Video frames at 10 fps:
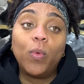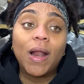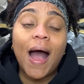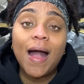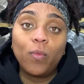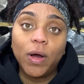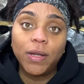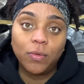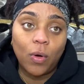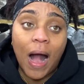what I
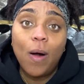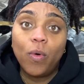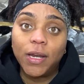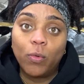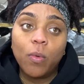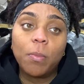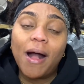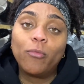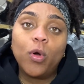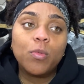wanted.
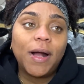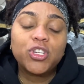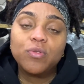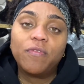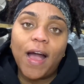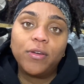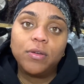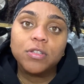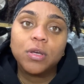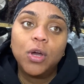What were my true
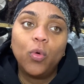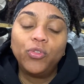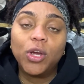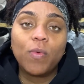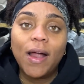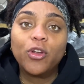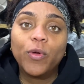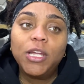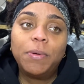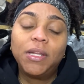values? Did Rhonda
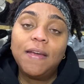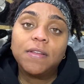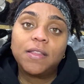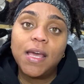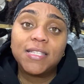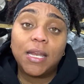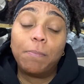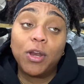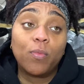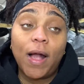really believe the things that have
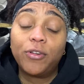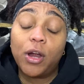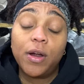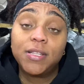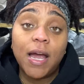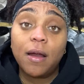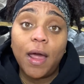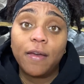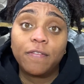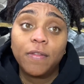been around her entire
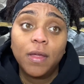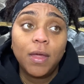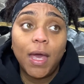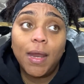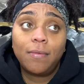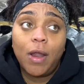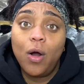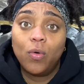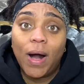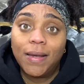life? And
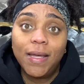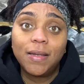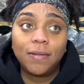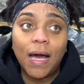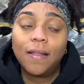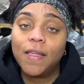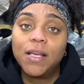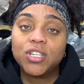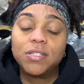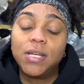no, I didn't. A lot of
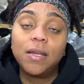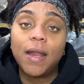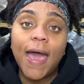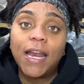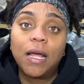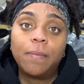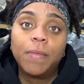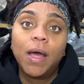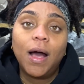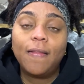things just didn't add
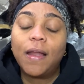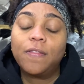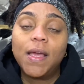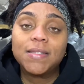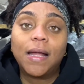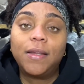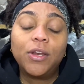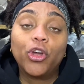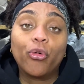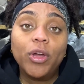up. A lot of things I
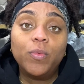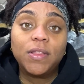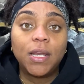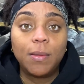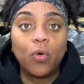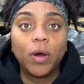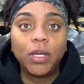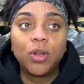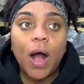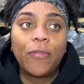didn't agree with anymore.
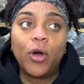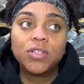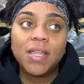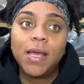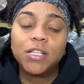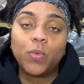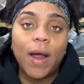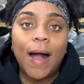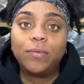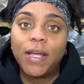Those things were
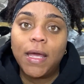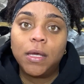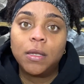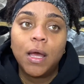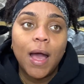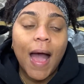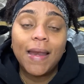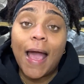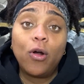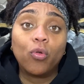outdated. I
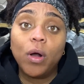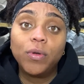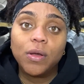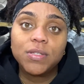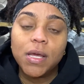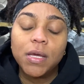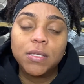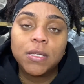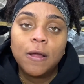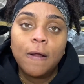had outgrown those things,